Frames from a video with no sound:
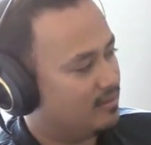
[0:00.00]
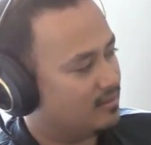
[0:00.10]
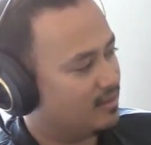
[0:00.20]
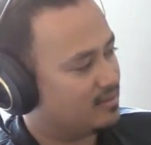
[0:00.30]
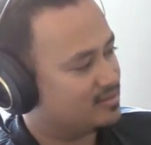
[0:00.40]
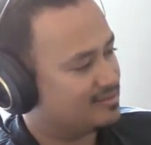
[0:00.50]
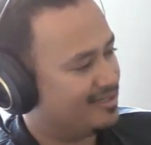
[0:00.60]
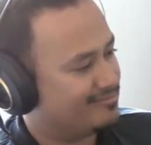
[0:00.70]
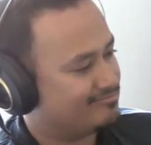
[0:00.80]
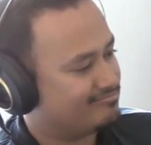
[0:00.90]
that it's
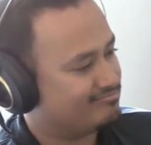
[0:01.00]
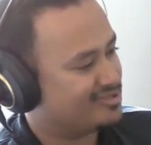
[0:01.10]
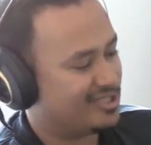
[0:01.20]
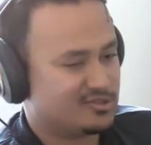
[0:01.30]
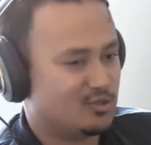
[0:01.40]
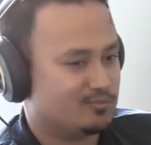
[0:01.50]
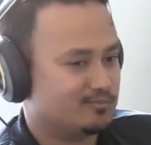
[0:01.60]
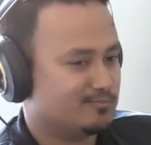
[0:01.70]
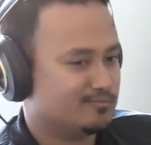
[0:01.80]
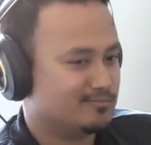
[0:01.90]
not it's not dope.
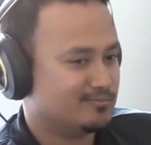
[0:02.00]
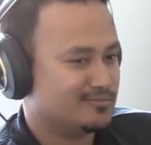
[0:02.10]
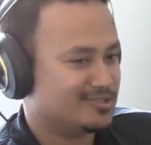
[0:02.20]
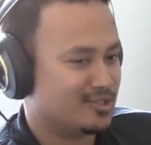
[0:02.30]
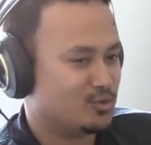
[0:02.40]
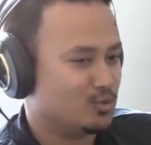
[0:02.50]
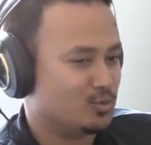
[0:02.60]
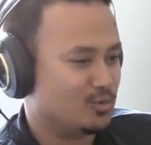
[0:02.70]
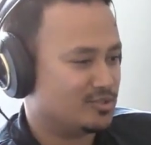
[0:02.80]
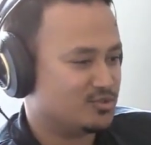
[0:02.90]
It's not cool.
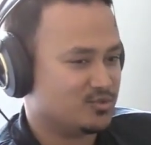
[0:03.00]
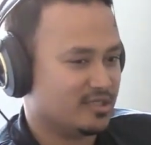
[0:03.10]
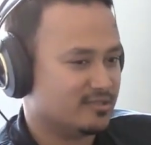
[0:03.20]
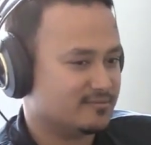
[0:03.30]
Why'd you do that?